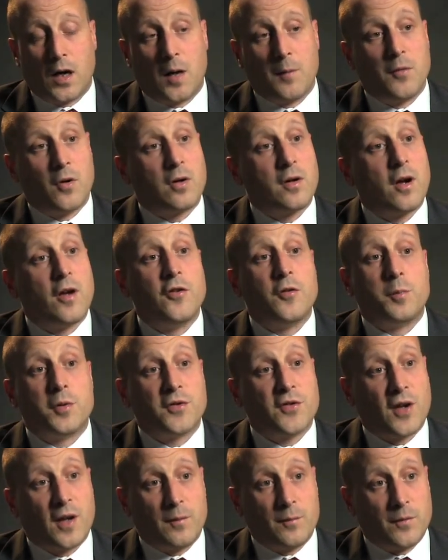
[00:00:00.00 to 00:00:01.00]
I'm not going to
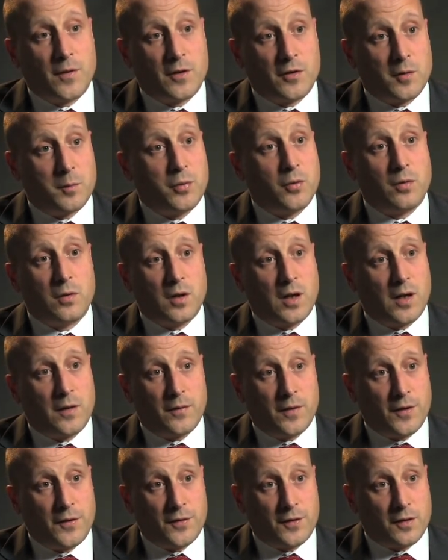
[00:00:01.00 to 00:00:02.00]
pretend that a report
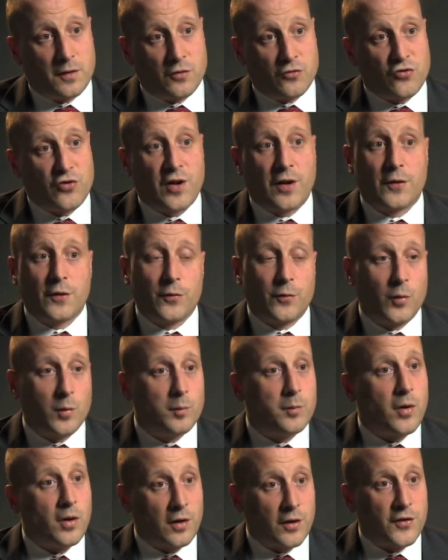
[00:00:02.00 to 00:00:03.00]
like this can
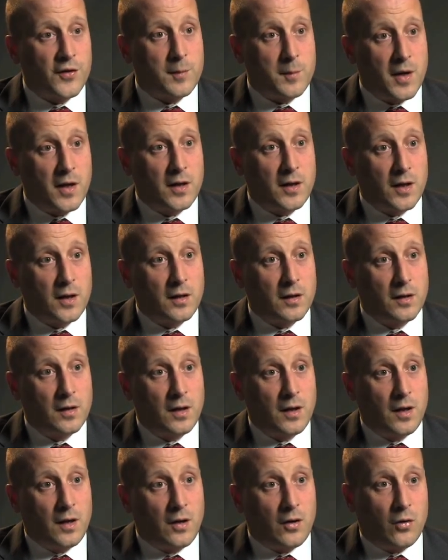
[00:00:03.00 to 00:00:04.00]
transform policymaking
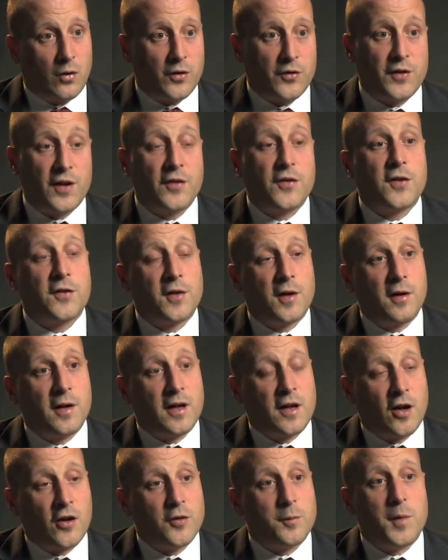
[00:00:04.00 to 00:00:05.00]
or is
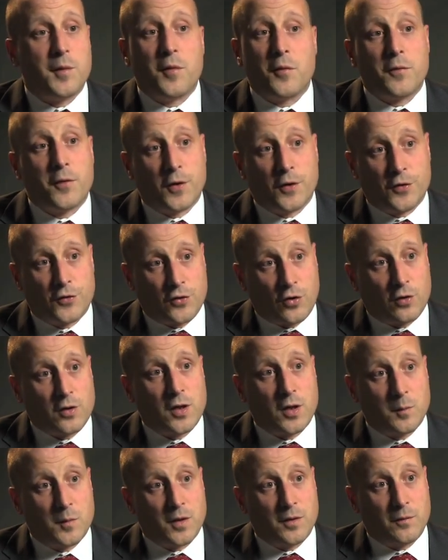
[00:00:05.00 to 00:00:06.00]
necessarily going to be the first
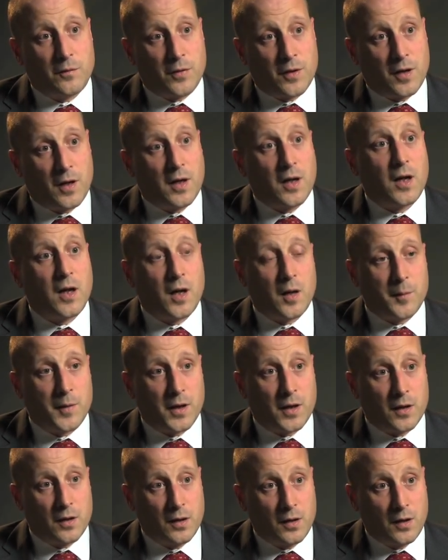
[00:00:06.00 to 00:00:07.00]
document that an
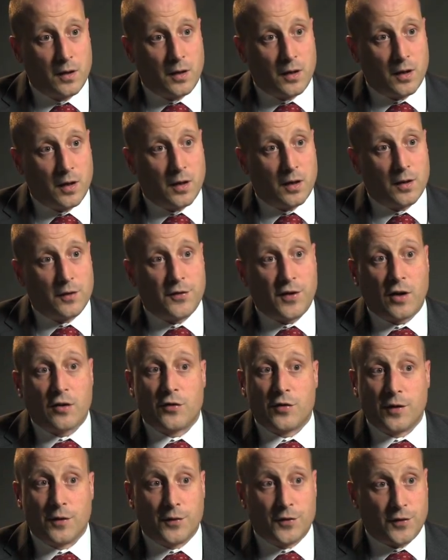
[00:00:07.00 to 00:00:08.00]
incoming uh,
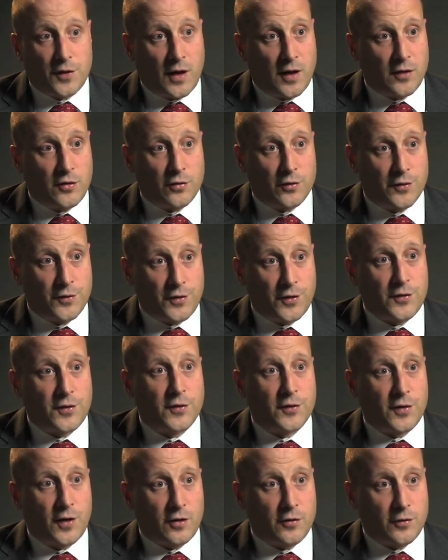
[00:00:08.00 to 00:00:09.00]
Secretary of State or
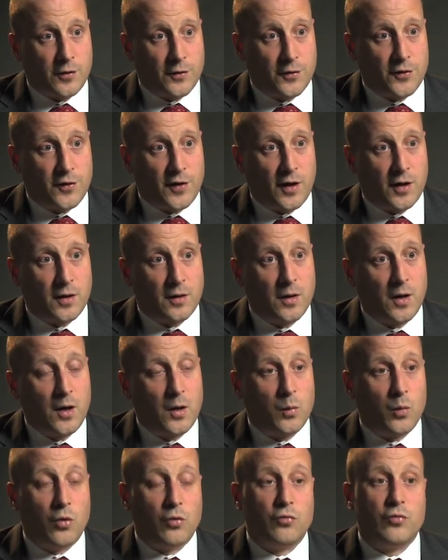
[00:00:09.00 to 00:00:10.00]
Assistant Secretary of State
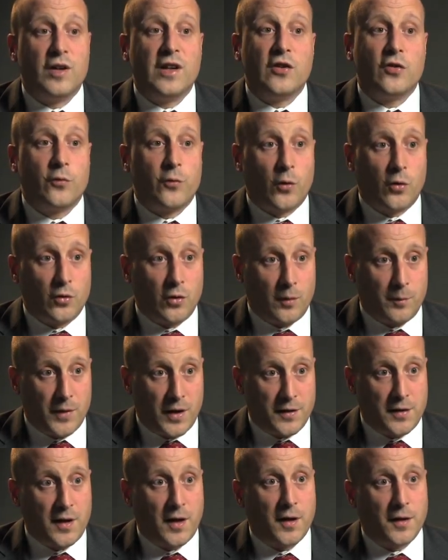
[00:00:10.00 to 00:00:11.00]
will reach for on
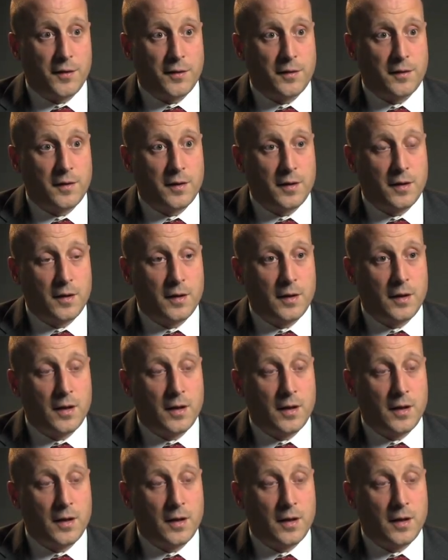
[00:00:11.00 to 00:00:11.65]
their desk.